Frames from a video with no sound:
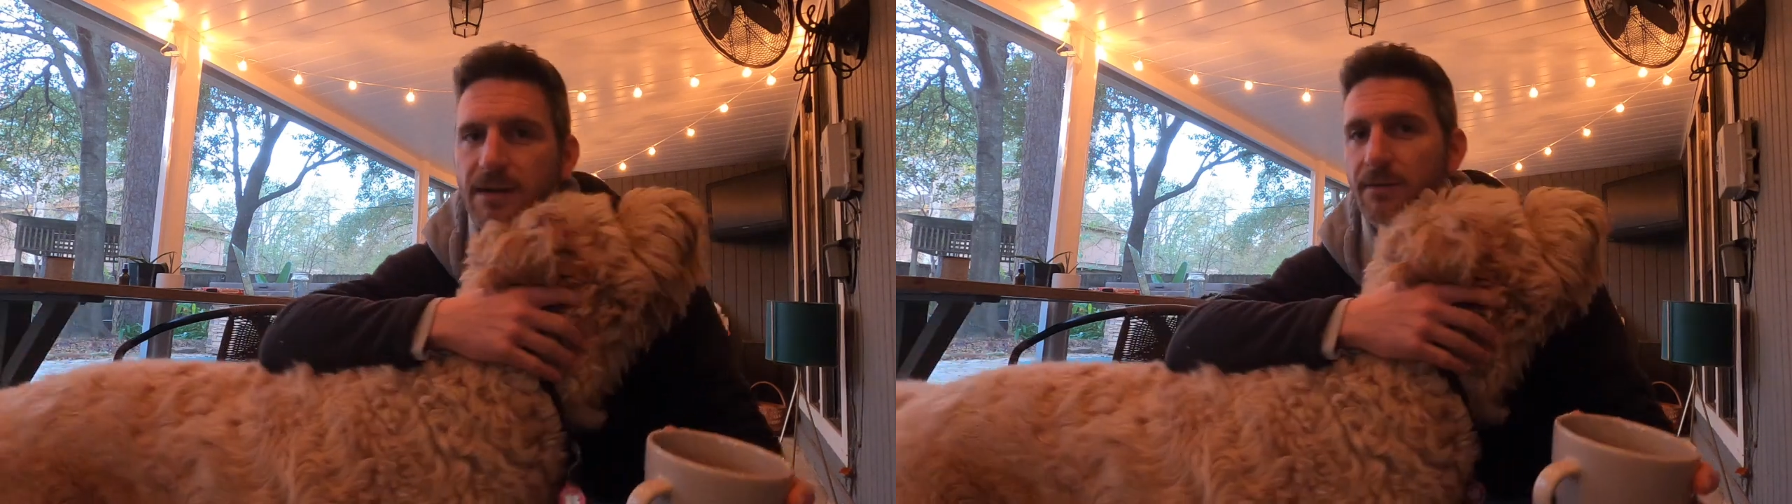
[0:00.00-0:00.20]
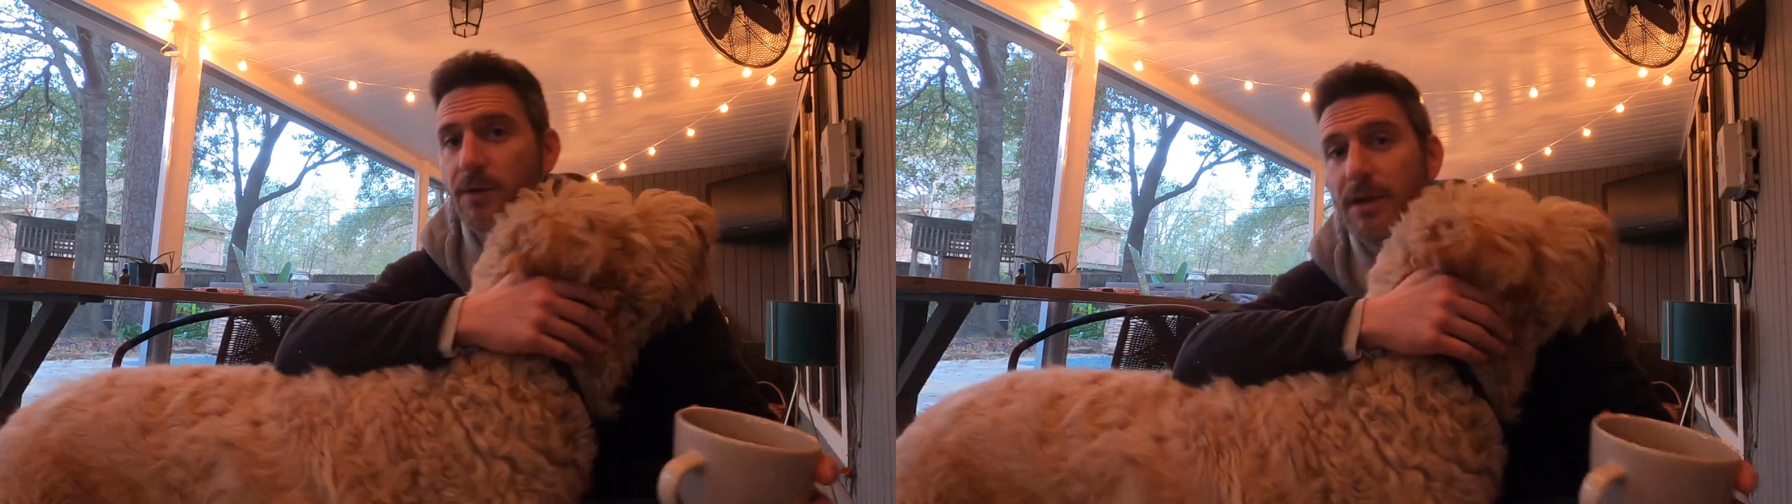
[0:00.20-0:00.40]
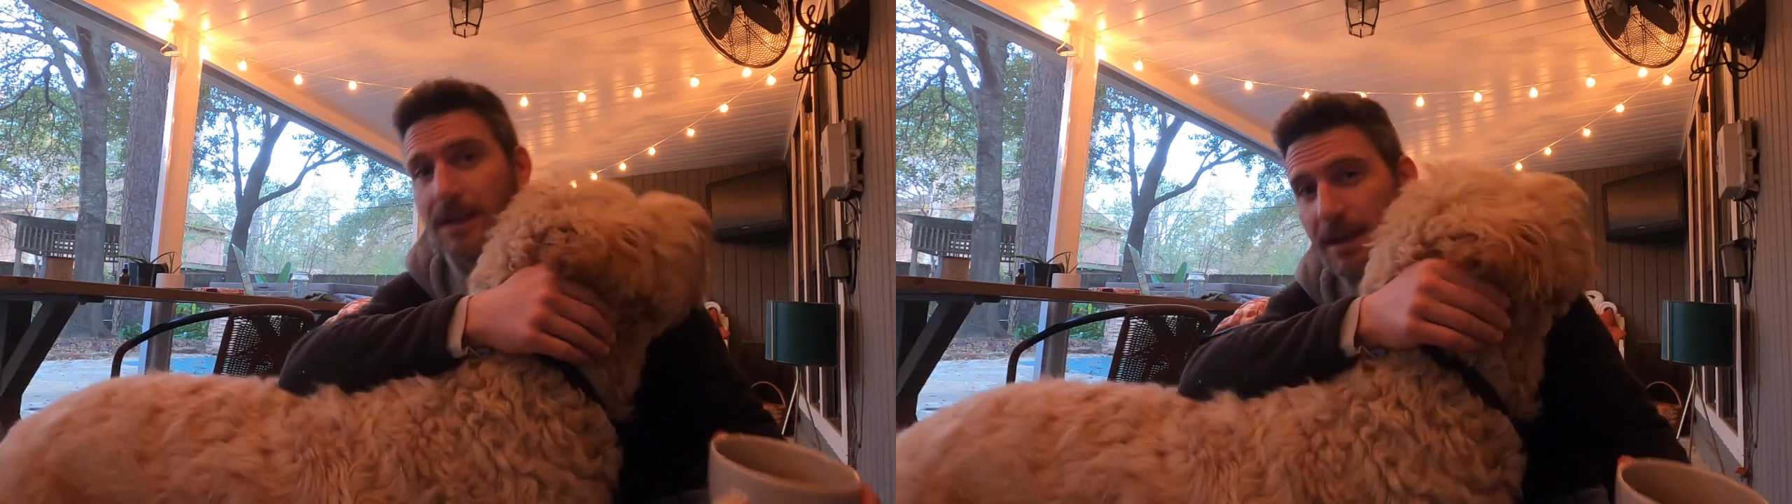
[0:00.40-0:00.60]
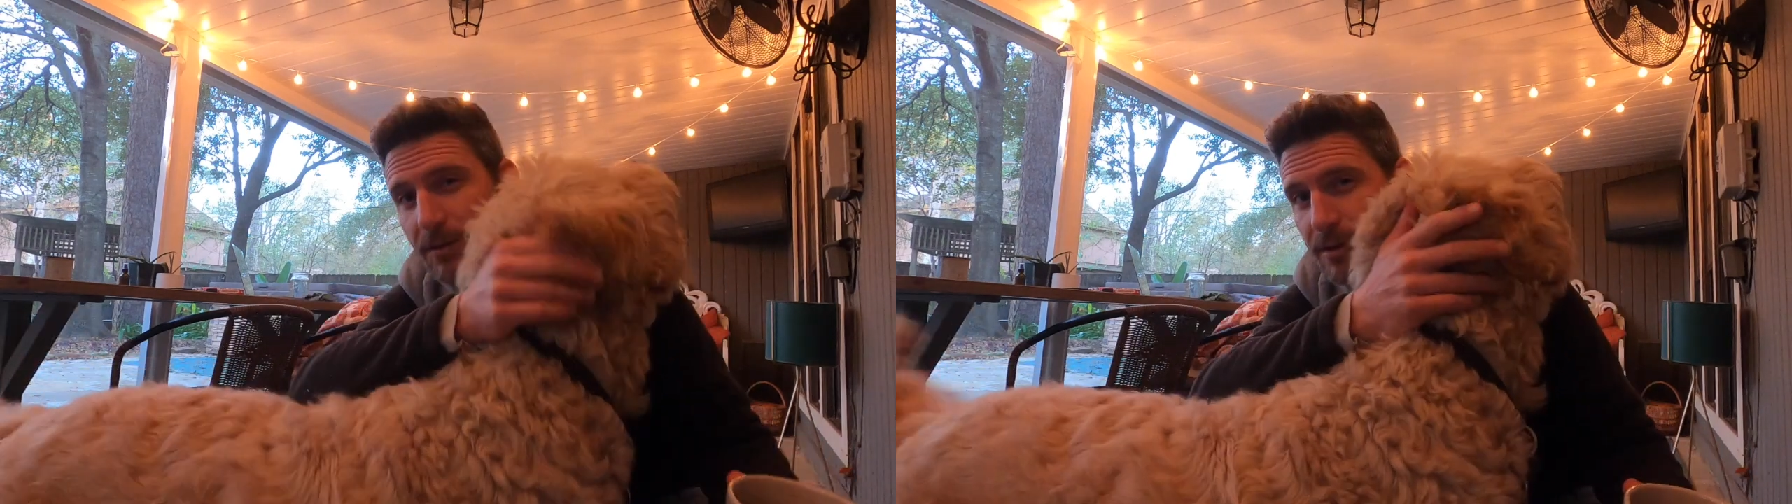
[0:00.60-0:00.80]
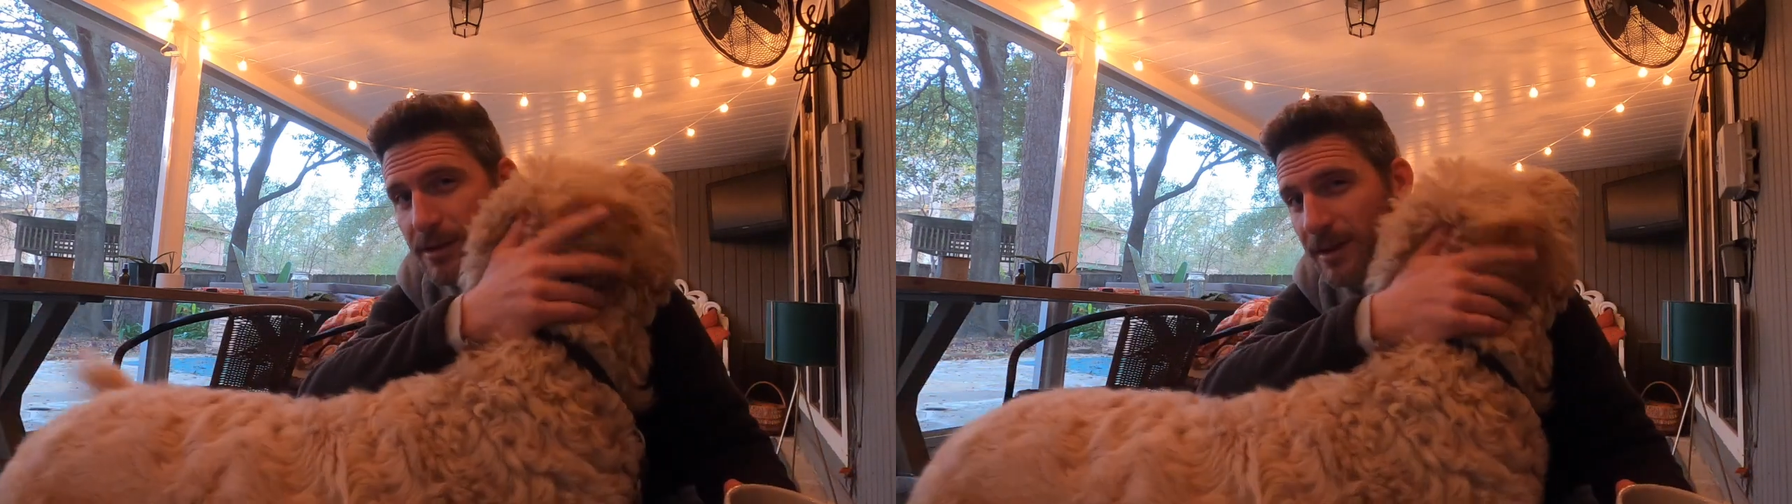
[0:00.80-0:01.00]
different
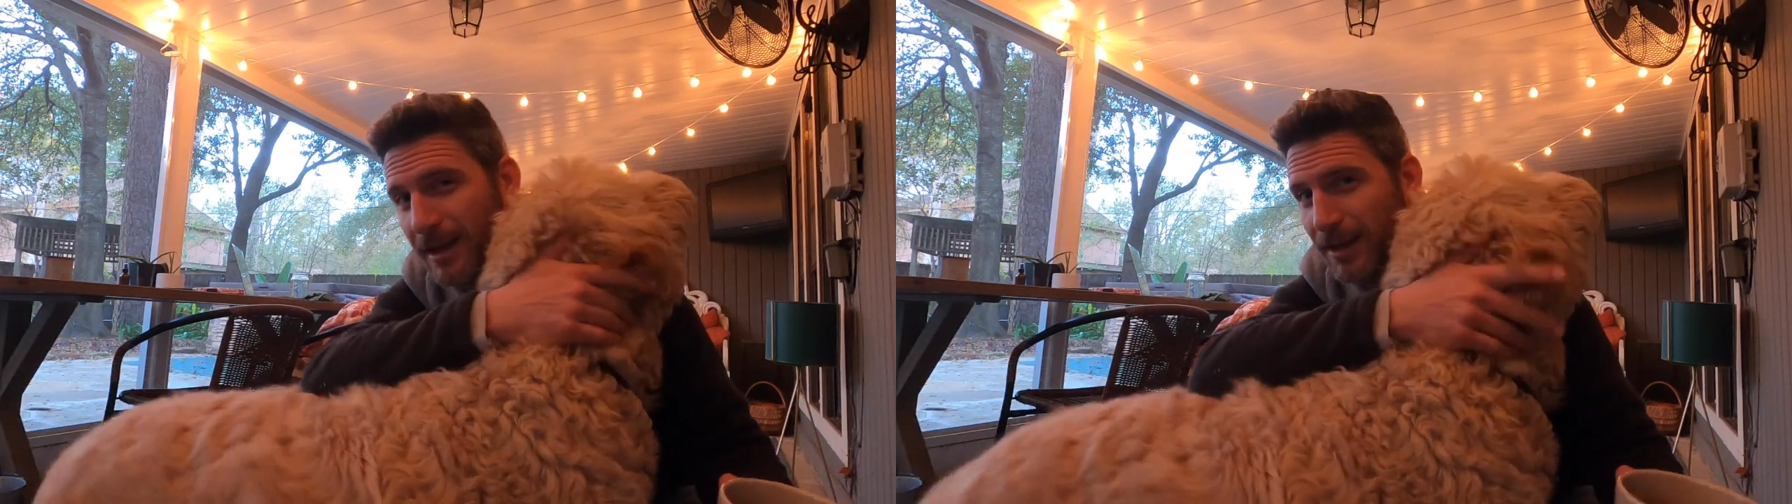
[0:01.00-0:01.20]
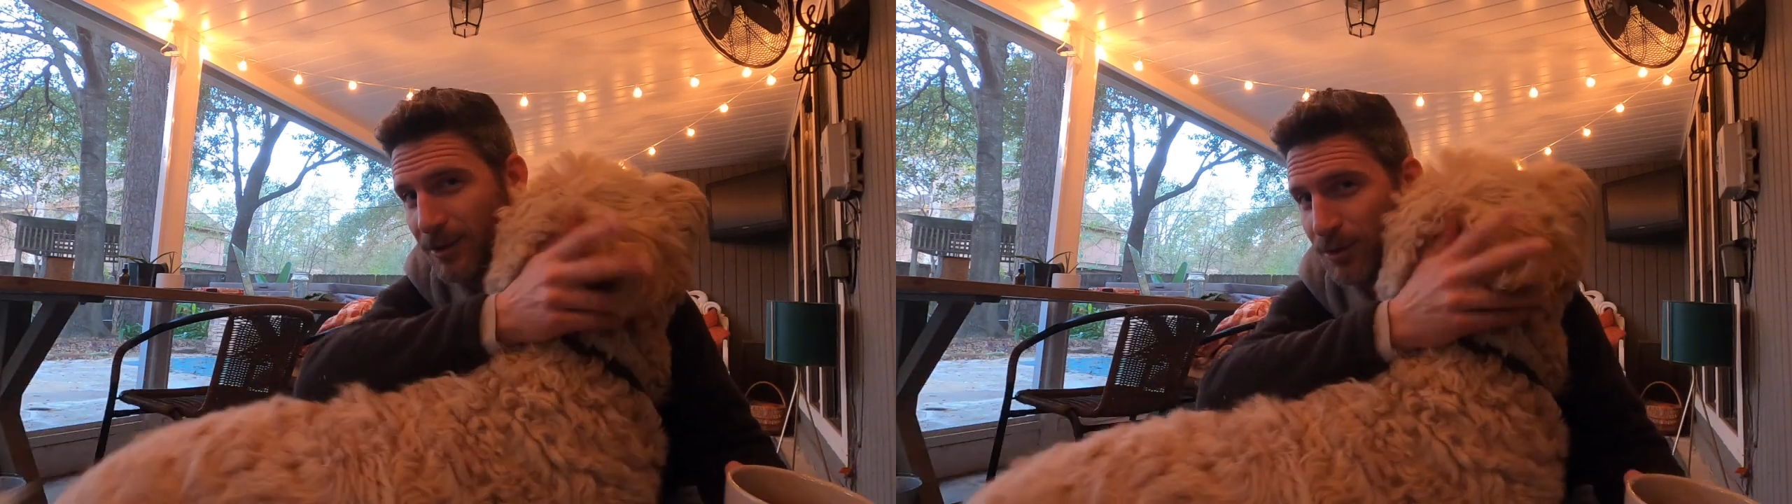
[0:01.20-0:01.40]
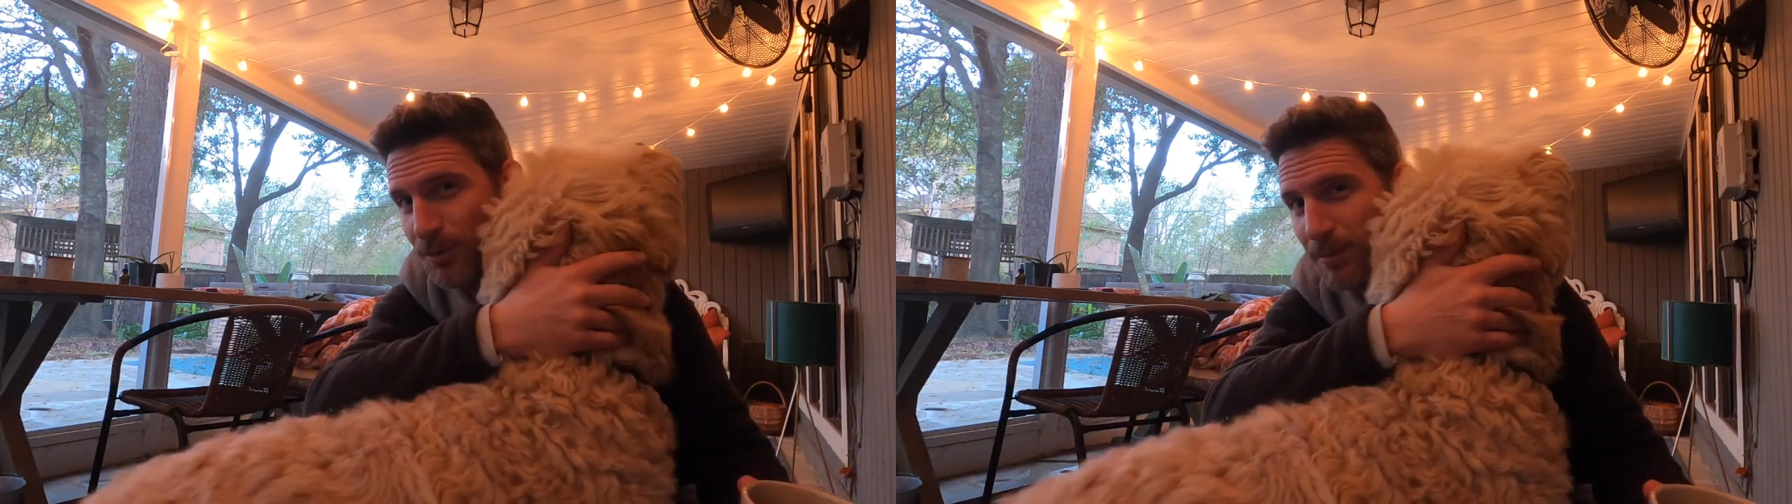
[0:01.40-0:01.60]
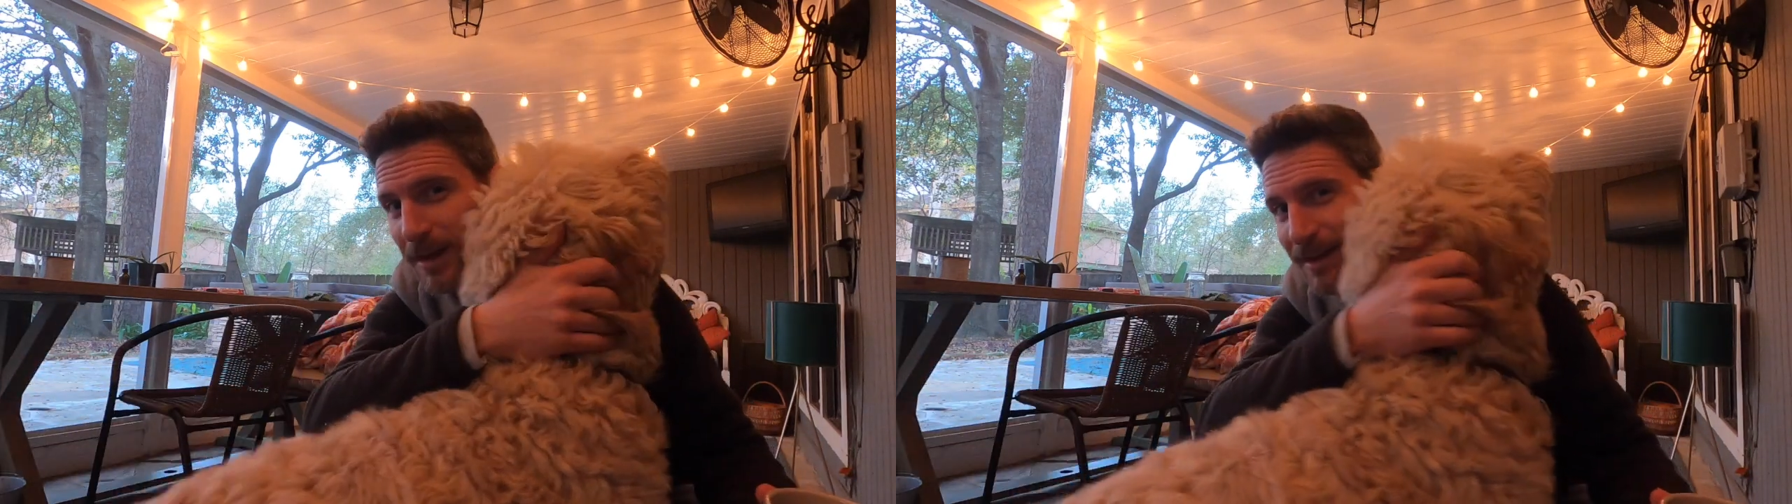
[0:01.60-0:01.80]
levels and you may